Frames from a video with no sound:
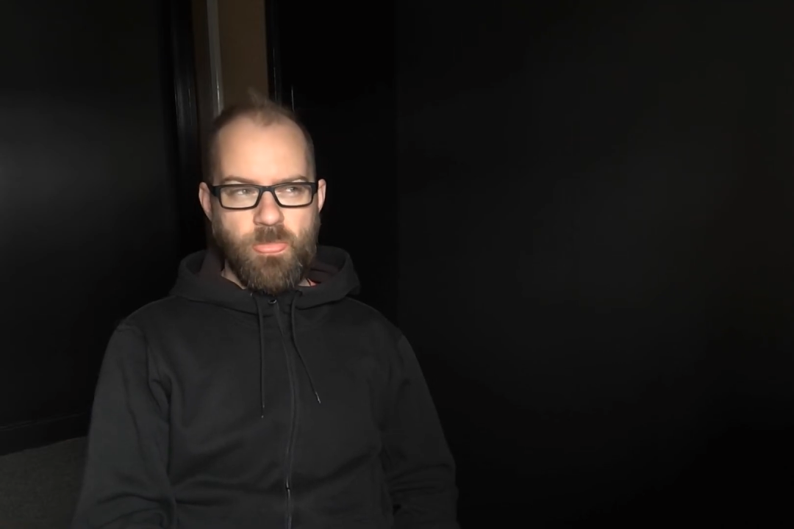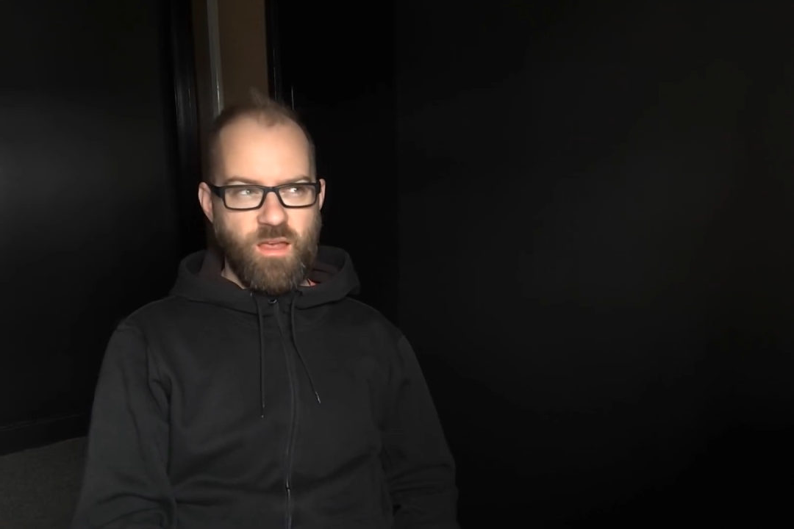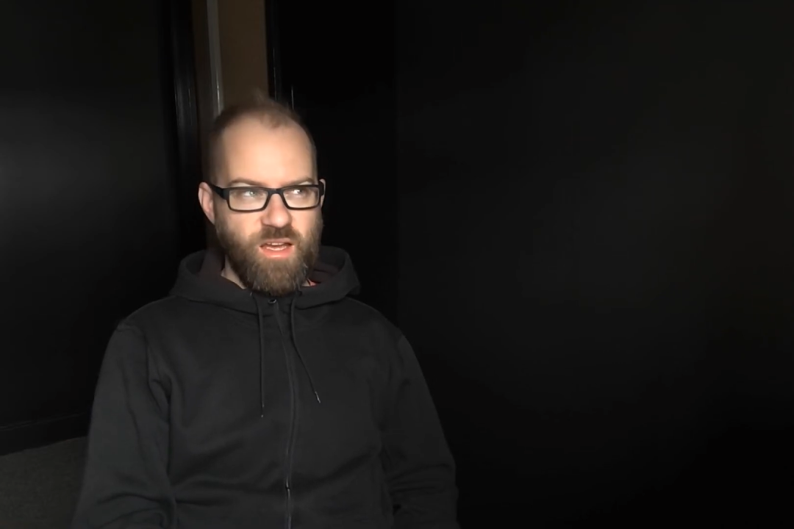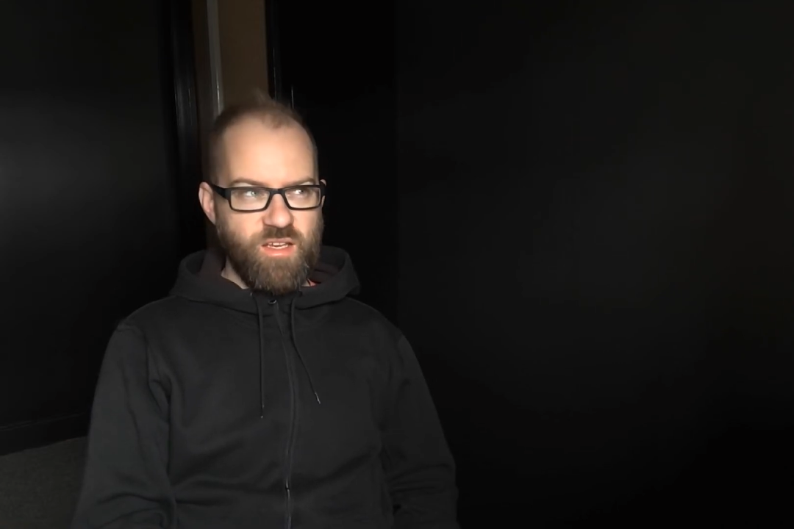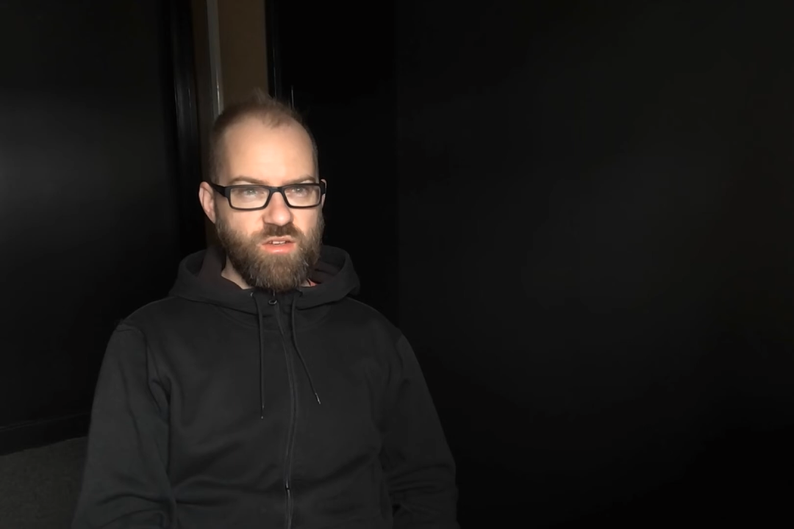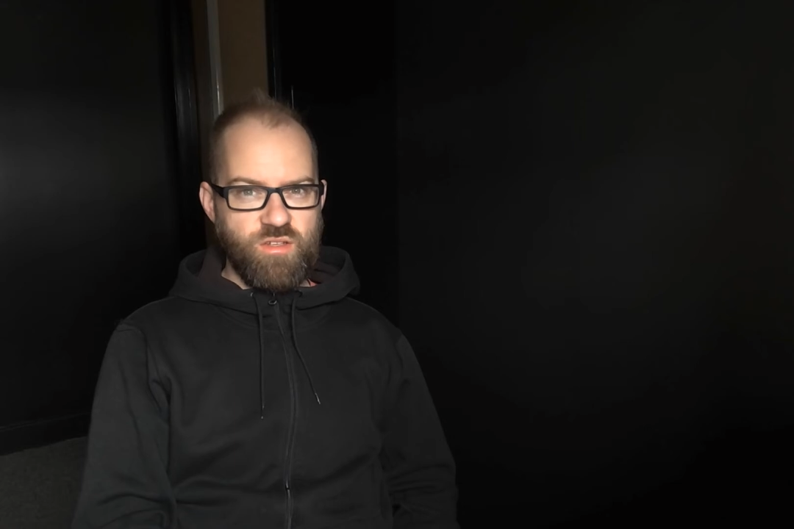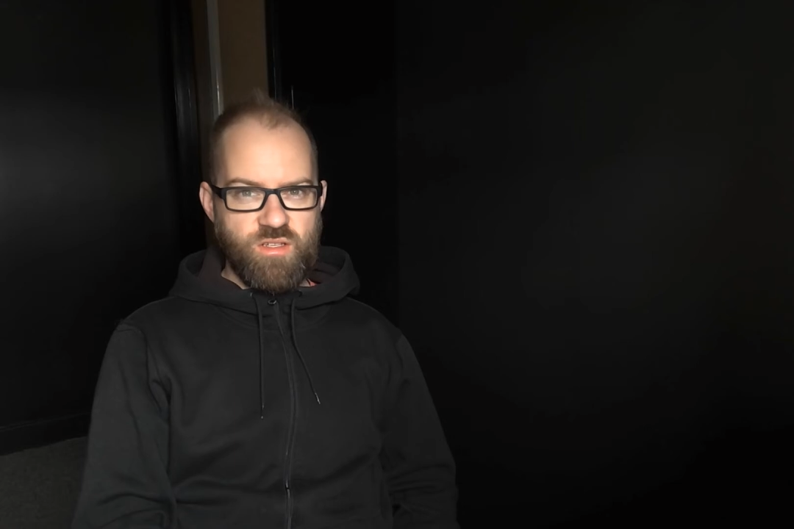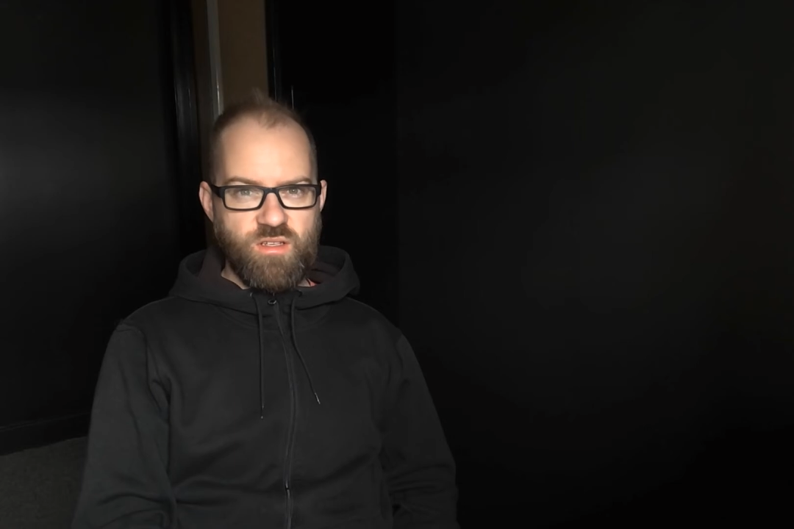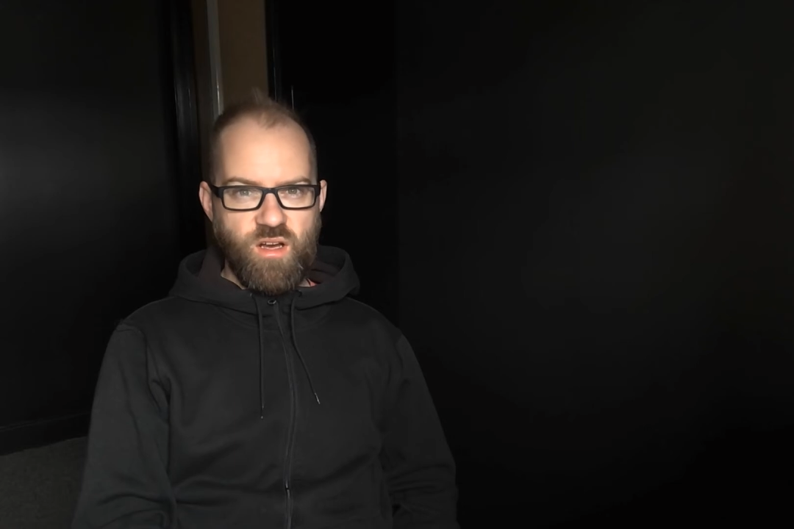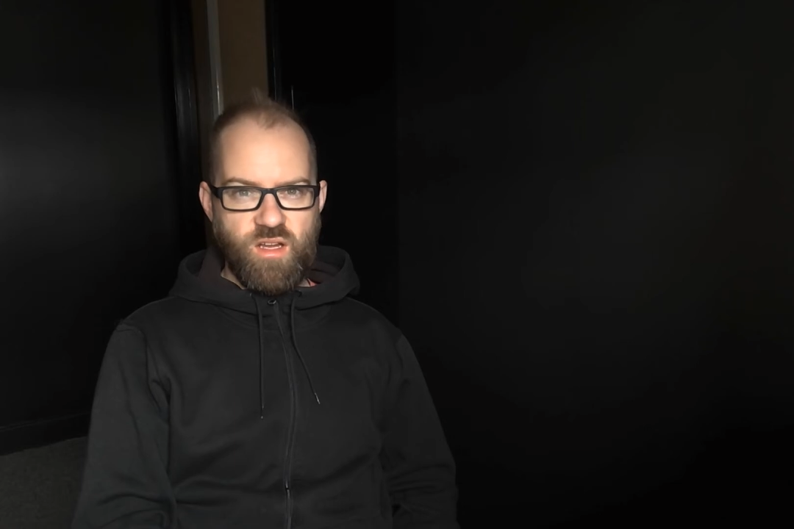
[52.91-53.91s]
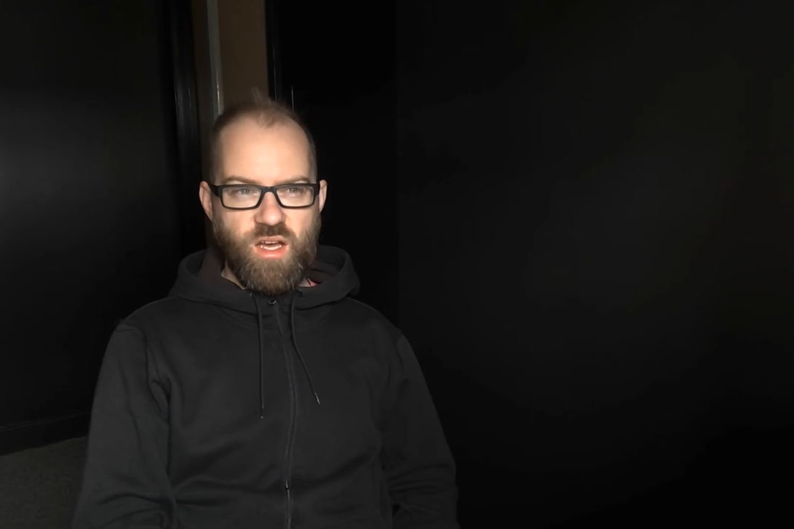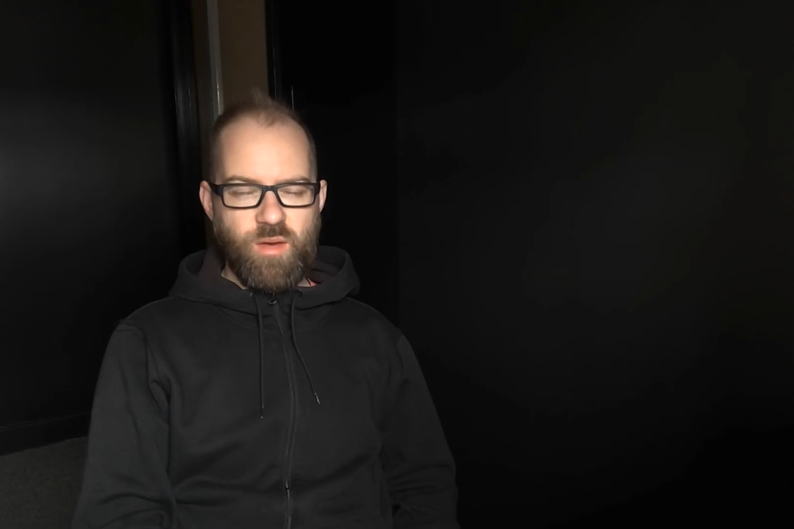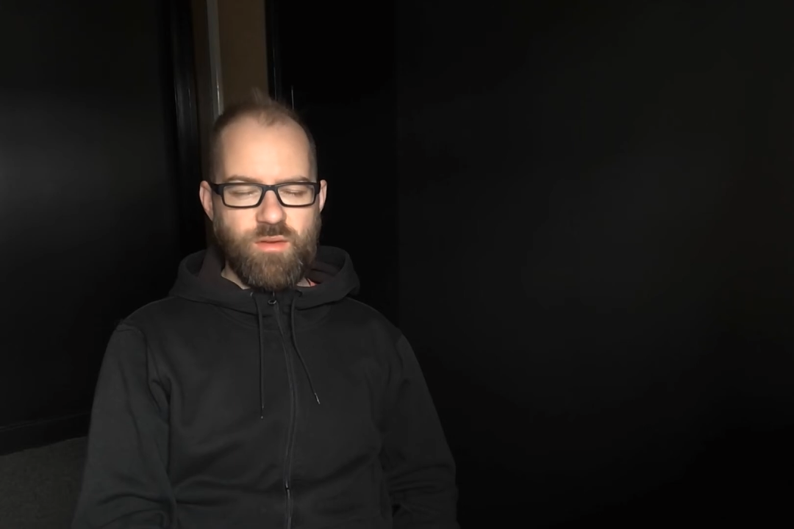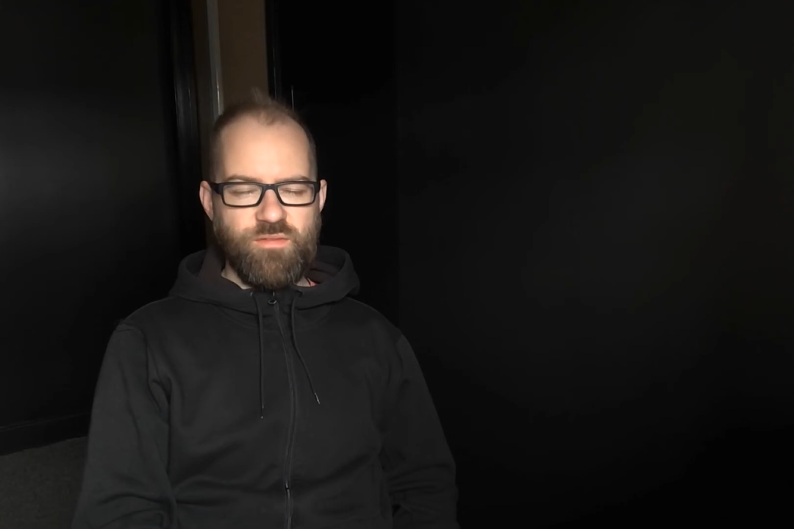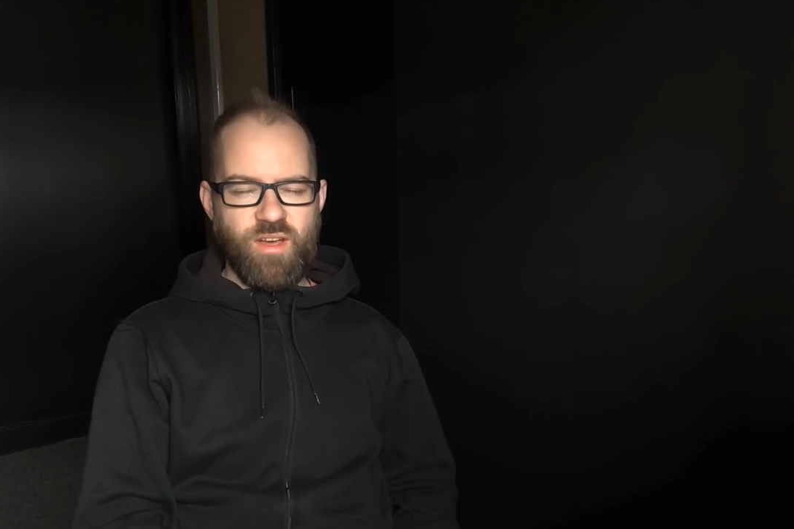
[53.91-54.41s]
I could not. I
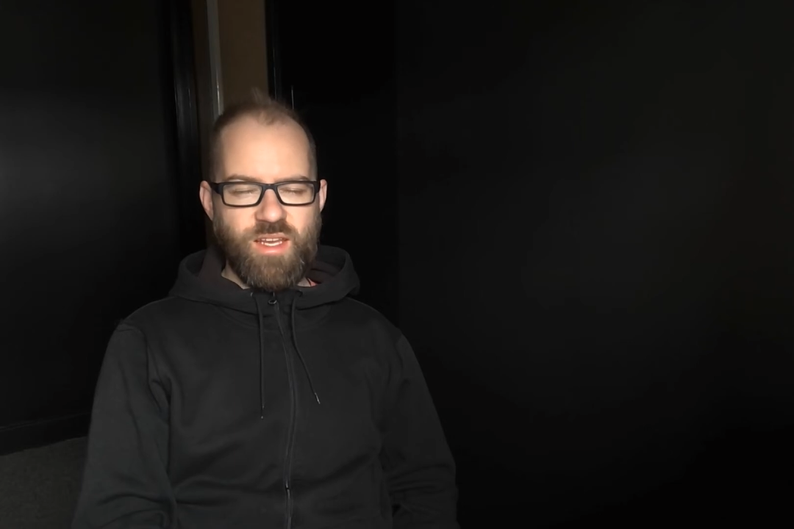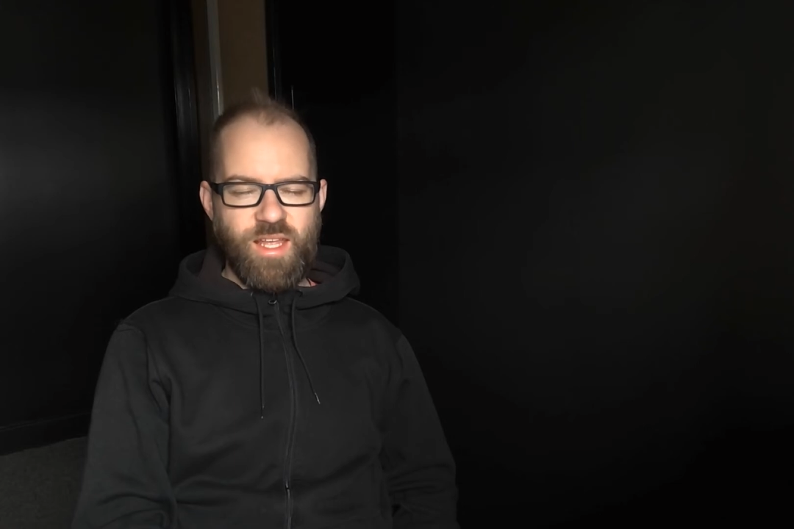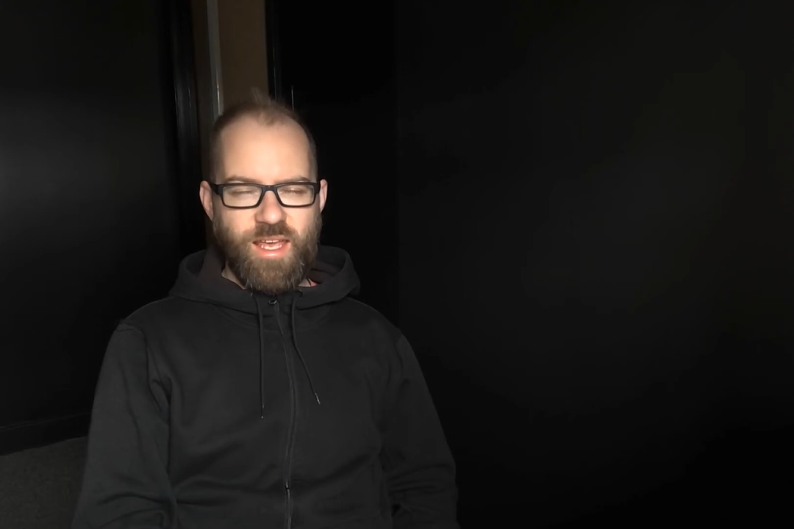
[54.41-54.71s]
would fight